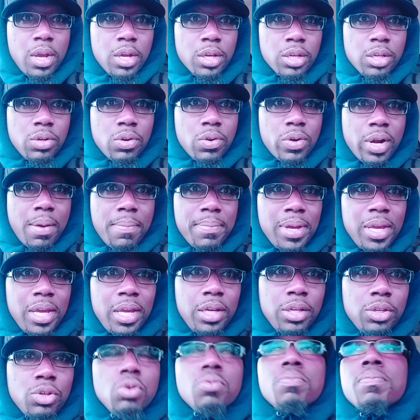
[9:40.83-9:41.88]
You know what I
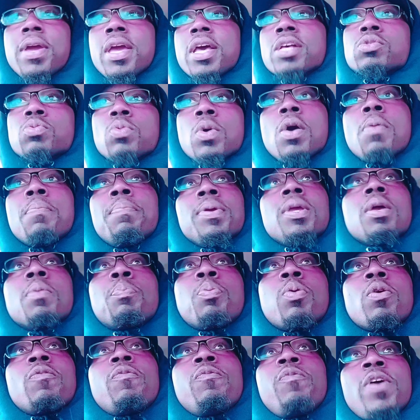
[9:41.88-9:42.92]
mean? You may as well be a
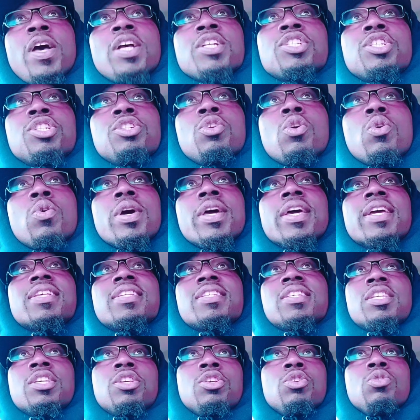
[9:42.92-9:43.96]
professional
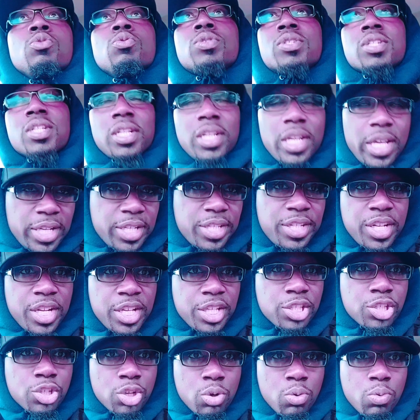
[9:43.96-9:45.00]
excuse
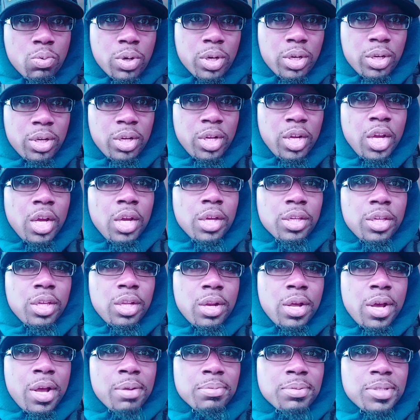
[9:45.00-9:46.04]
listening to her. You
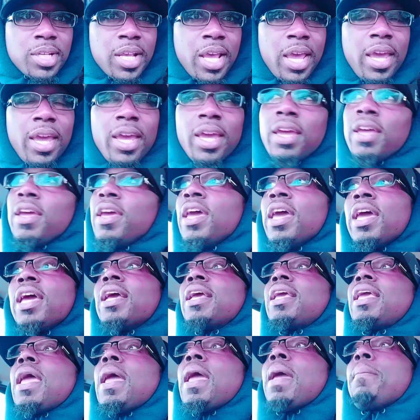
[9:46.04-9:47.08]
know what I'm saying?
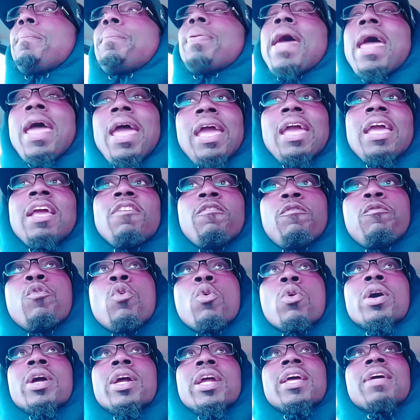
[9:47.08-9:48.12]
And get paid
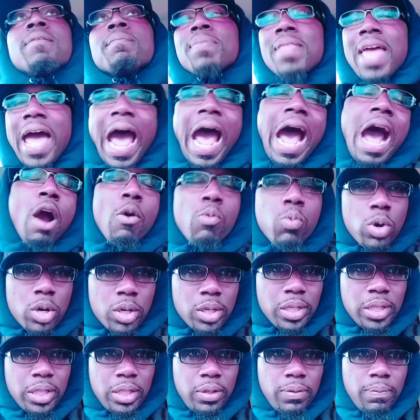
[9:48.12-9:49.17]
for it
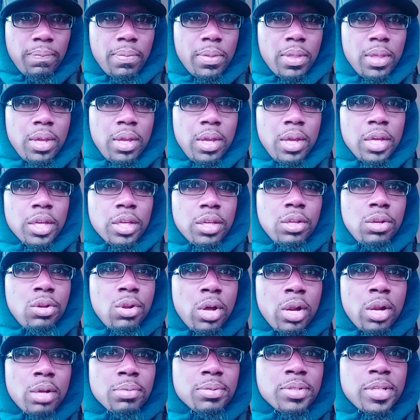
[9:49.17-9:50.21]
hourly. You know
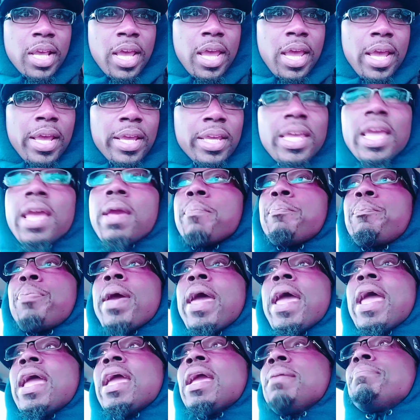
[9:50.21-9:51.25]
what I'm saying? Get
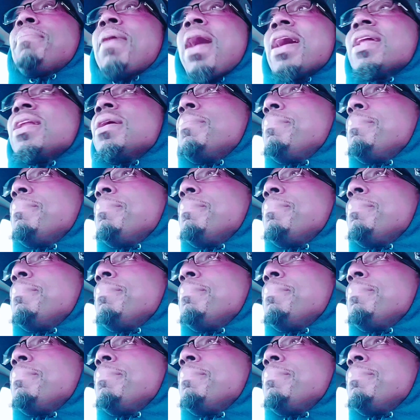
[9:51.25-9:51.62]
paid by